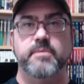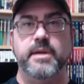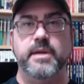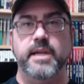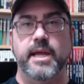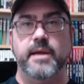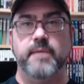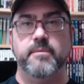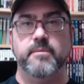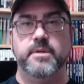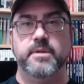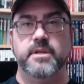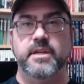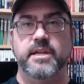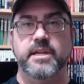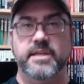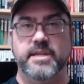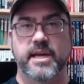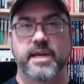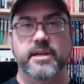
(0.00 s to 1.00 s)
just be
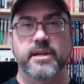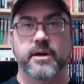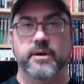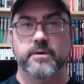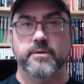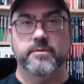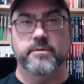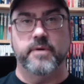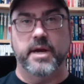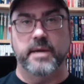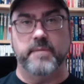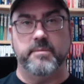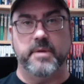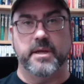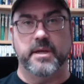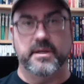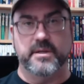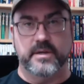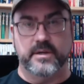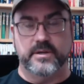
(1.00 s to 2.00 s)
named Nintendo,
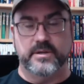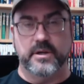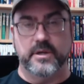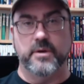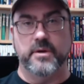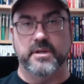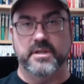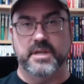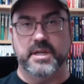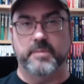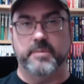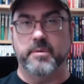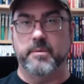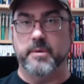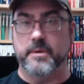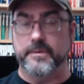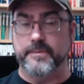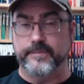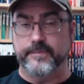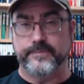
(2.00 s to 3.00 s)
right? Because they're so
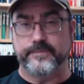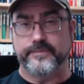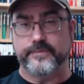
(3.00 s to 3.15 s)
inseparable.